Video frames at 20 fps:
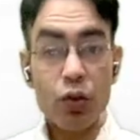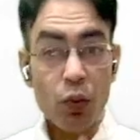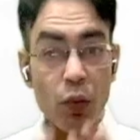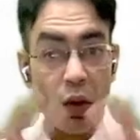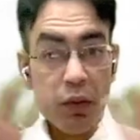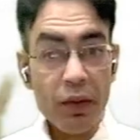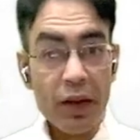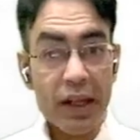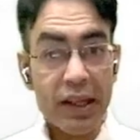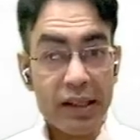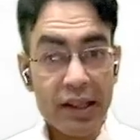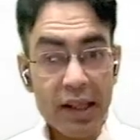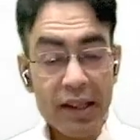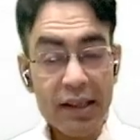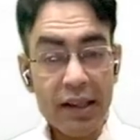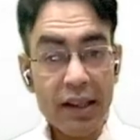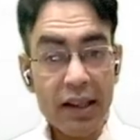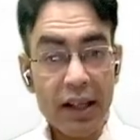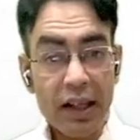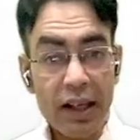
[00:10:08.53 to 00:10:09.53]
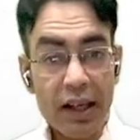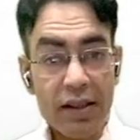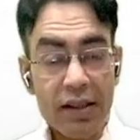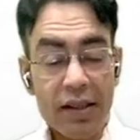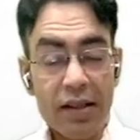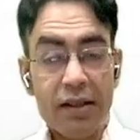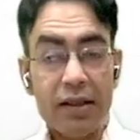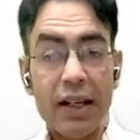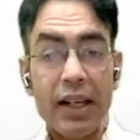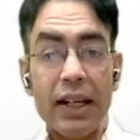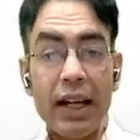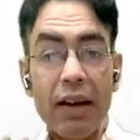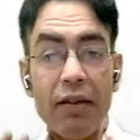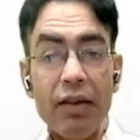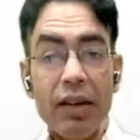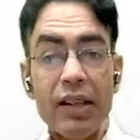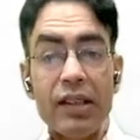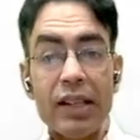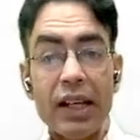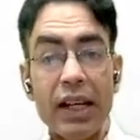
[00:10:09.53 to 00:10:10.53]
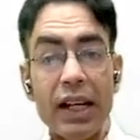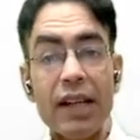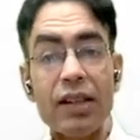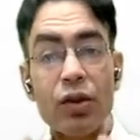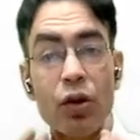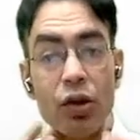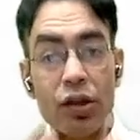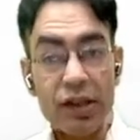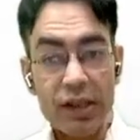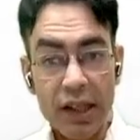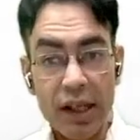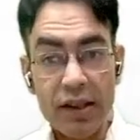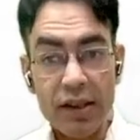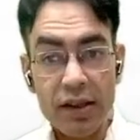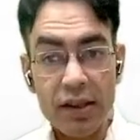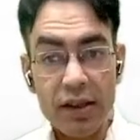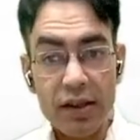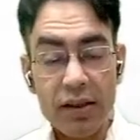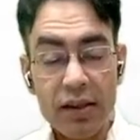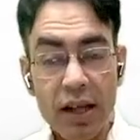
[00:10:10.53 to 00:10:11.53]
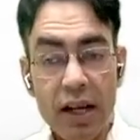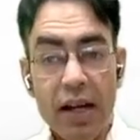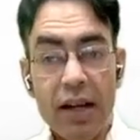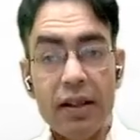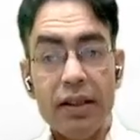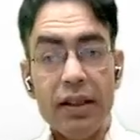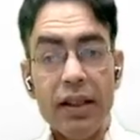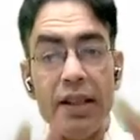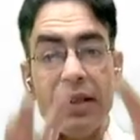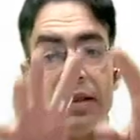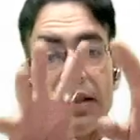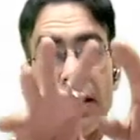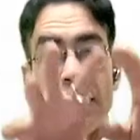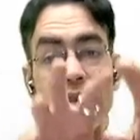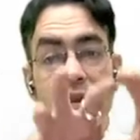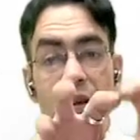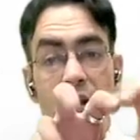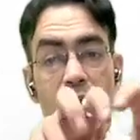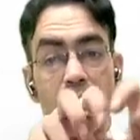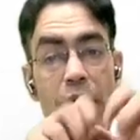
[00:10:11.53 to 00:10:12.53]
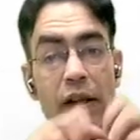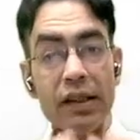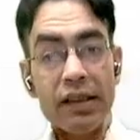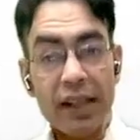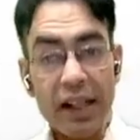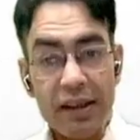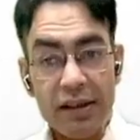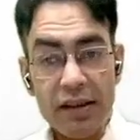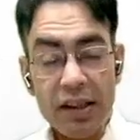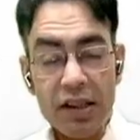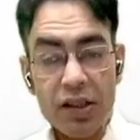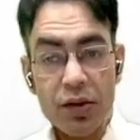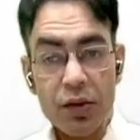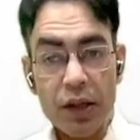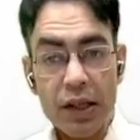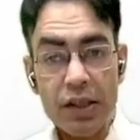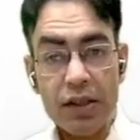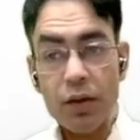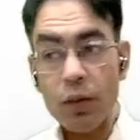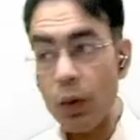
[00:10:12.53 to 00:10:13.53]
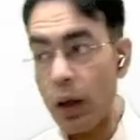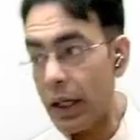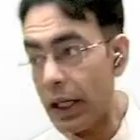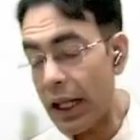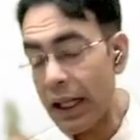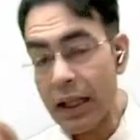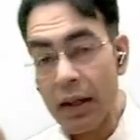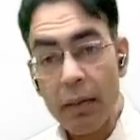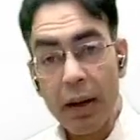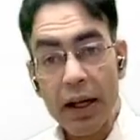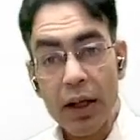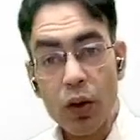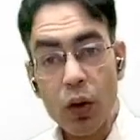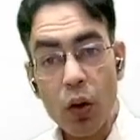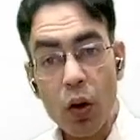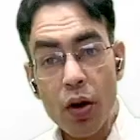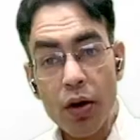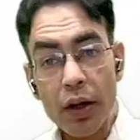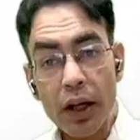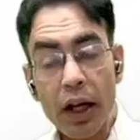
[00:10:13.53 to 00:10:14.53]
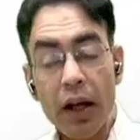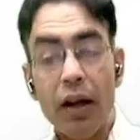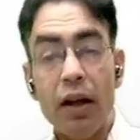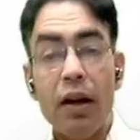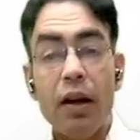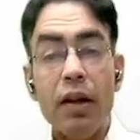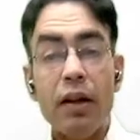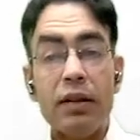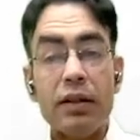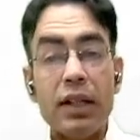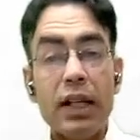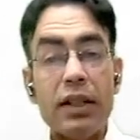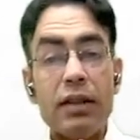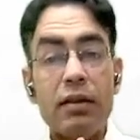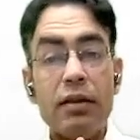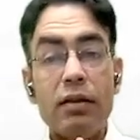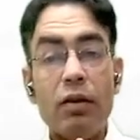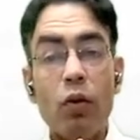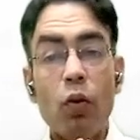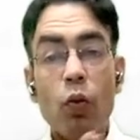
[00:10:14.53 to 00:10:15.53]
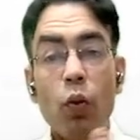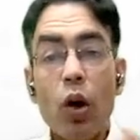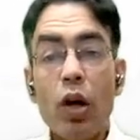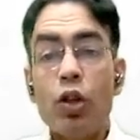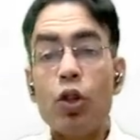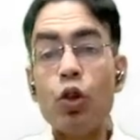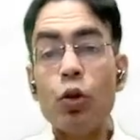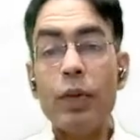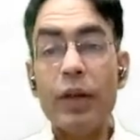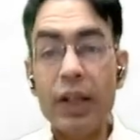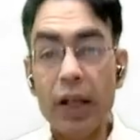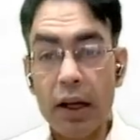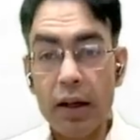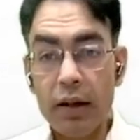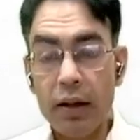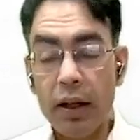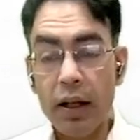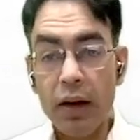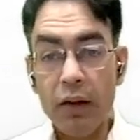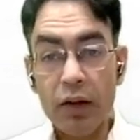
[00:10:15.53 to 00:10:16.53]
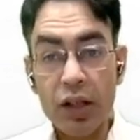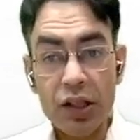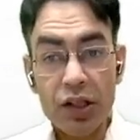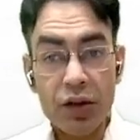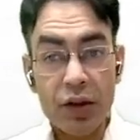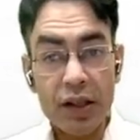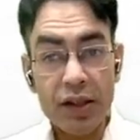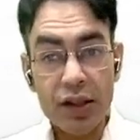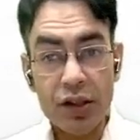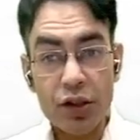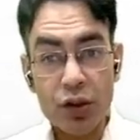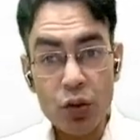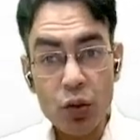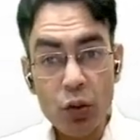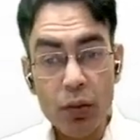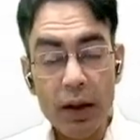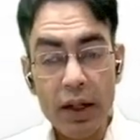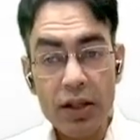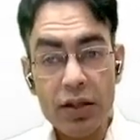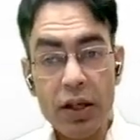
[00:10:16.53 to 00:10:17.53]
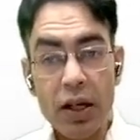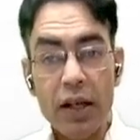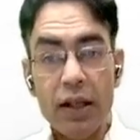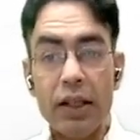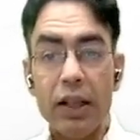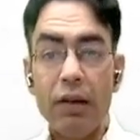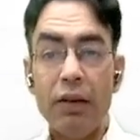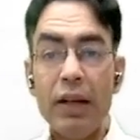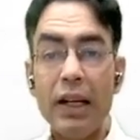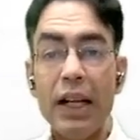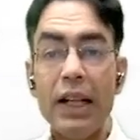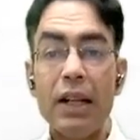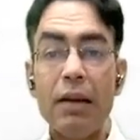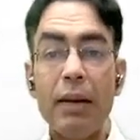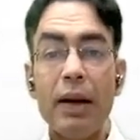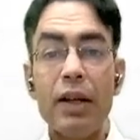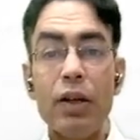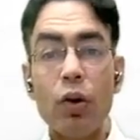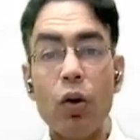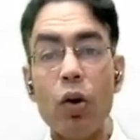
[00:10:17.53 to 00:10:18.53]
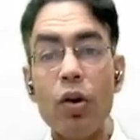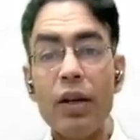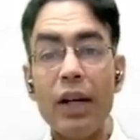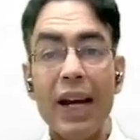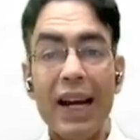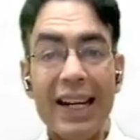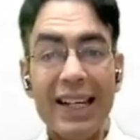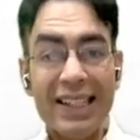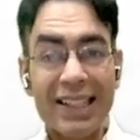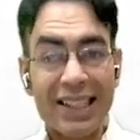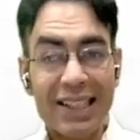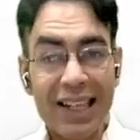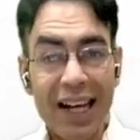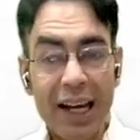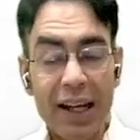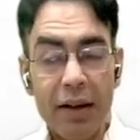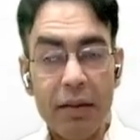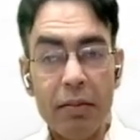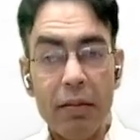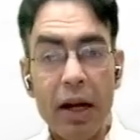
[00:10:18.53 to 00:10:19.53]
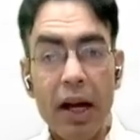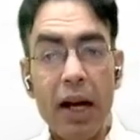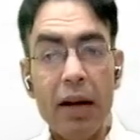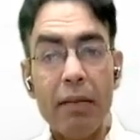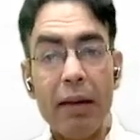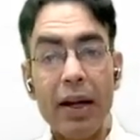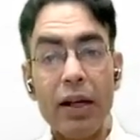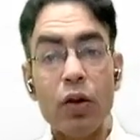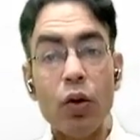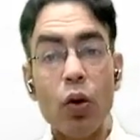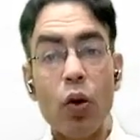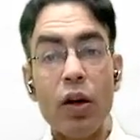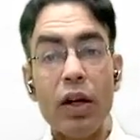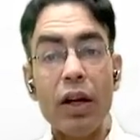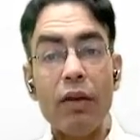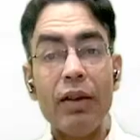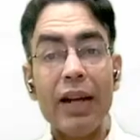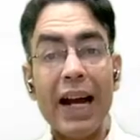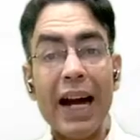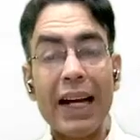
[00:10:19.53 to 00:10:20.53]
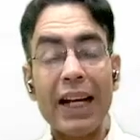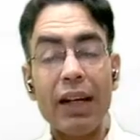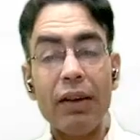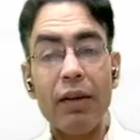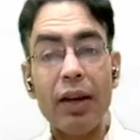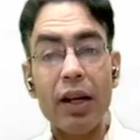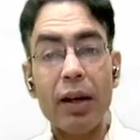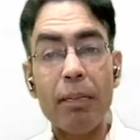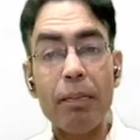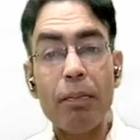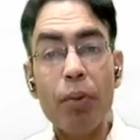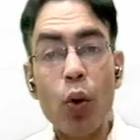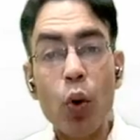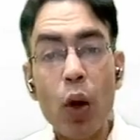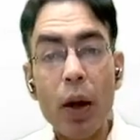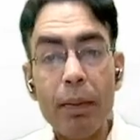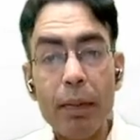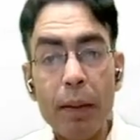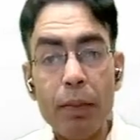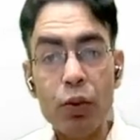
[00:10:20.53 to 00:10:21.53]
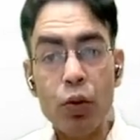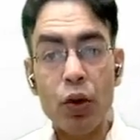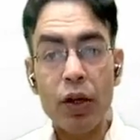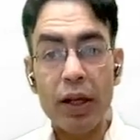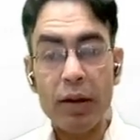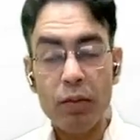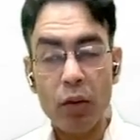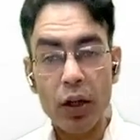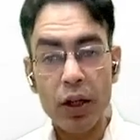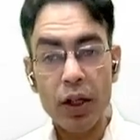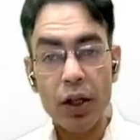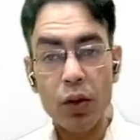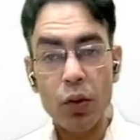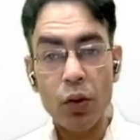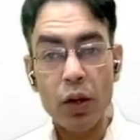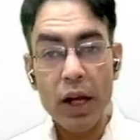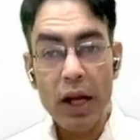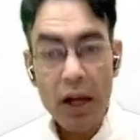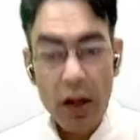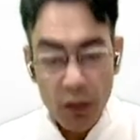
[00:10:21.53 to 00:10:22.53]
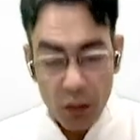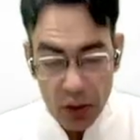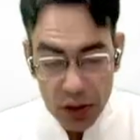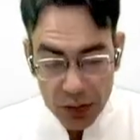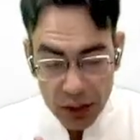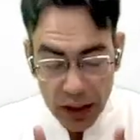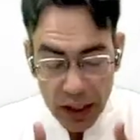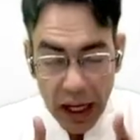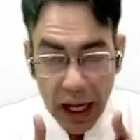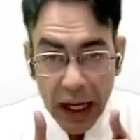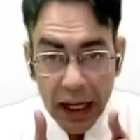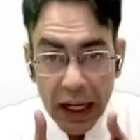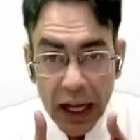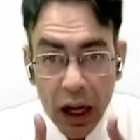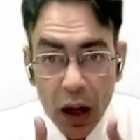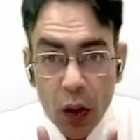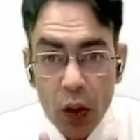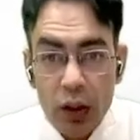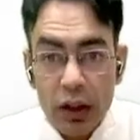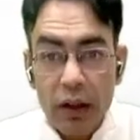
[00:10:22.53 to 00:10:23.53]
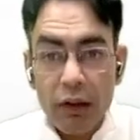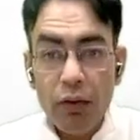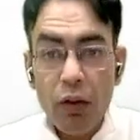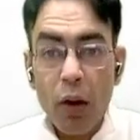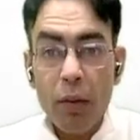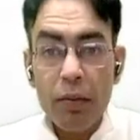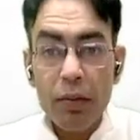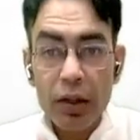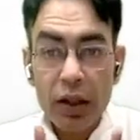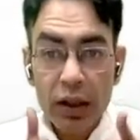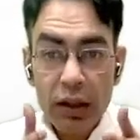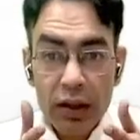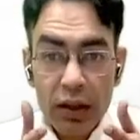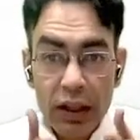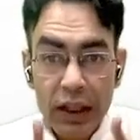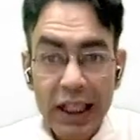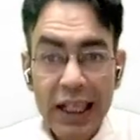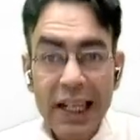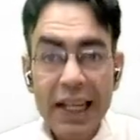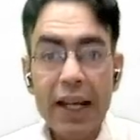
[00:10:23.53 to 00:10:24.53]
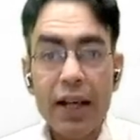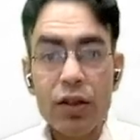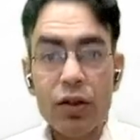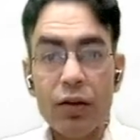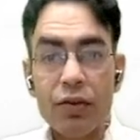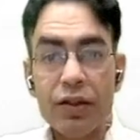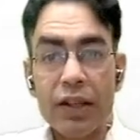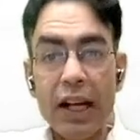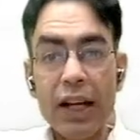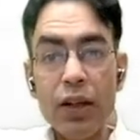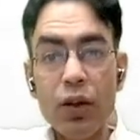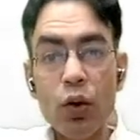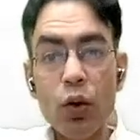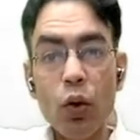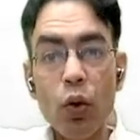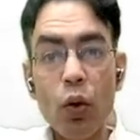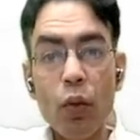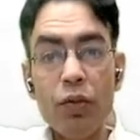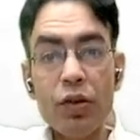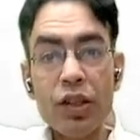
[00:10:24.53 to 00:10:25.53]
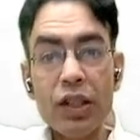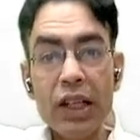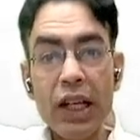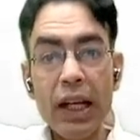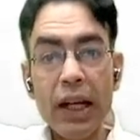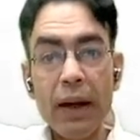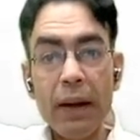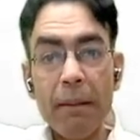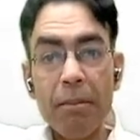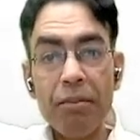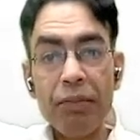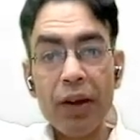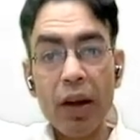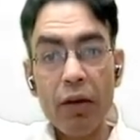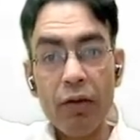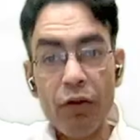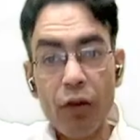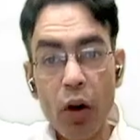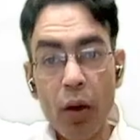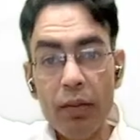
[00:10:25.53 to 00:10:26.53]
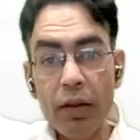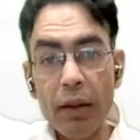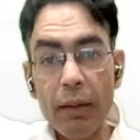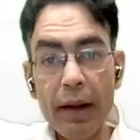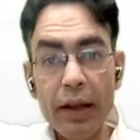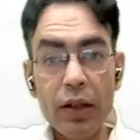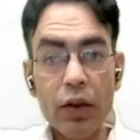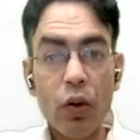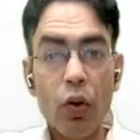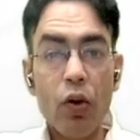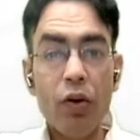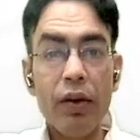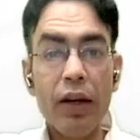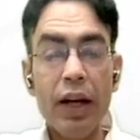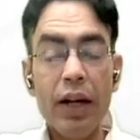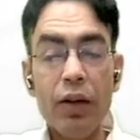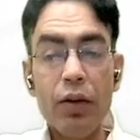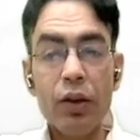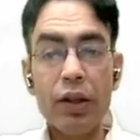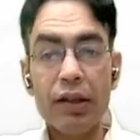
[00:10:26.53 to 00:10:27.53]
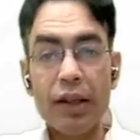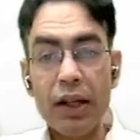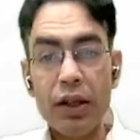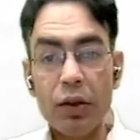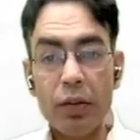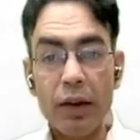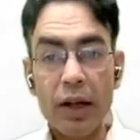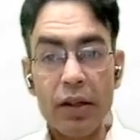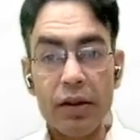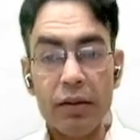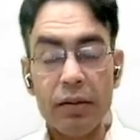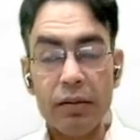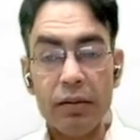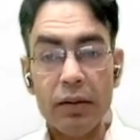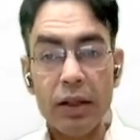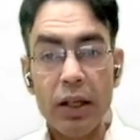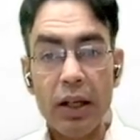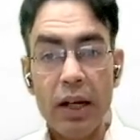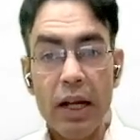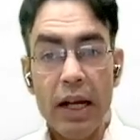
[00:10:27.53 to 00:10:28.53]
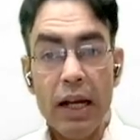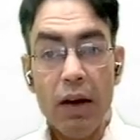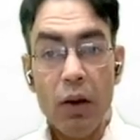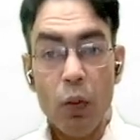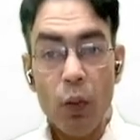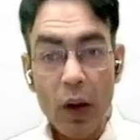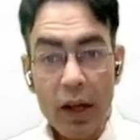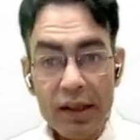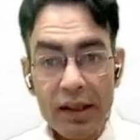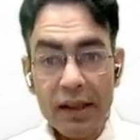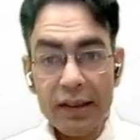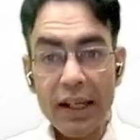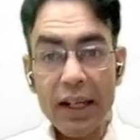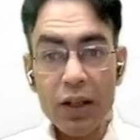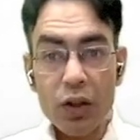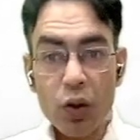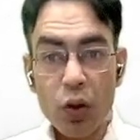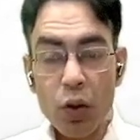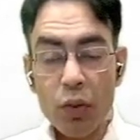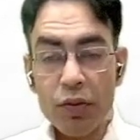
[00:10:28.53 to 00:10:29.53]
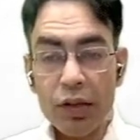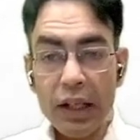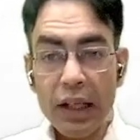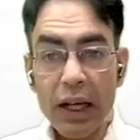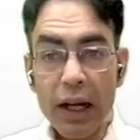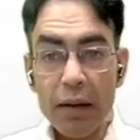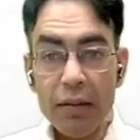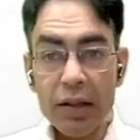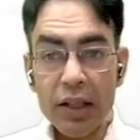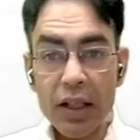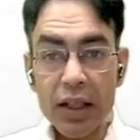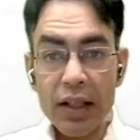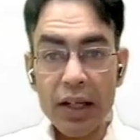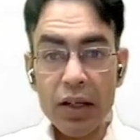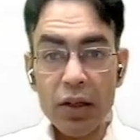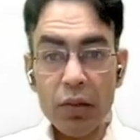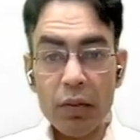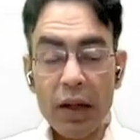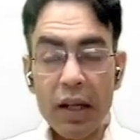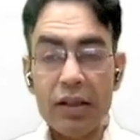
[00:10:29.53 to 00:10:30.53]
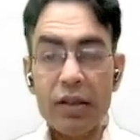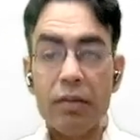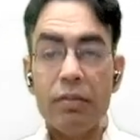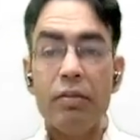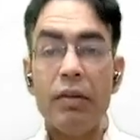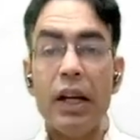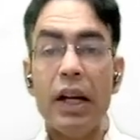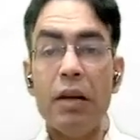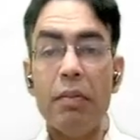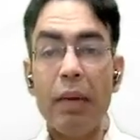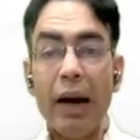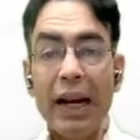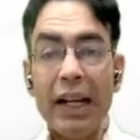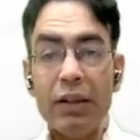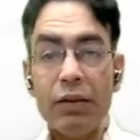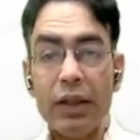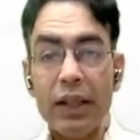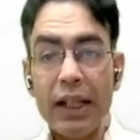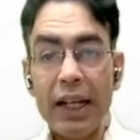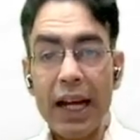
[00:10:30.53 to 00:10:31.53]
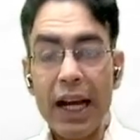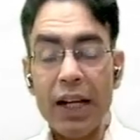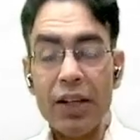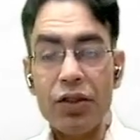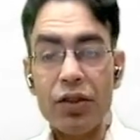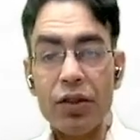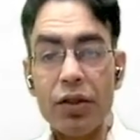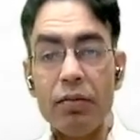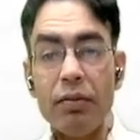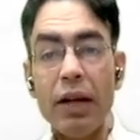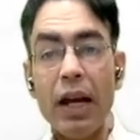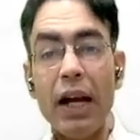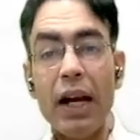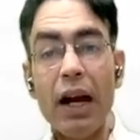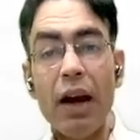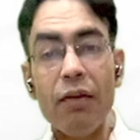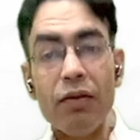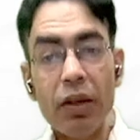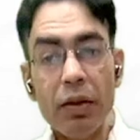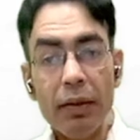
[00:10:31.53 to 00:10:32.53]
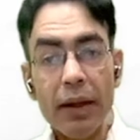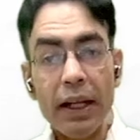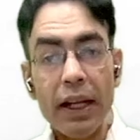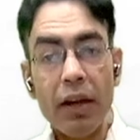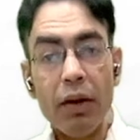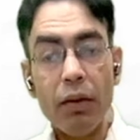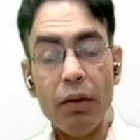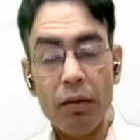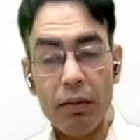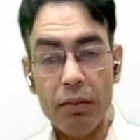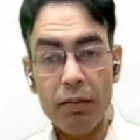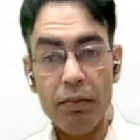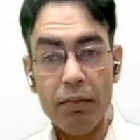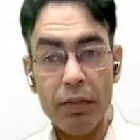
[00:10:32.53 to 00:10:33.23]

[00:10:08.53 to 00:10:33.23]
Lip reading: So what we discussed in the classes that every cell has got sensors. These sensors will sense the stress, will tell the mitochondria that what to be done. If the stress is too much, they will tell the mitochondria it's time, and mitochondria will activate a pro-apoptotic molecule which will allow the leakage of cytochrome C from the mitochondria into the cytoplasm. Once the cytochrome C comes in the cytoplasm, it binds with the calcium, and after making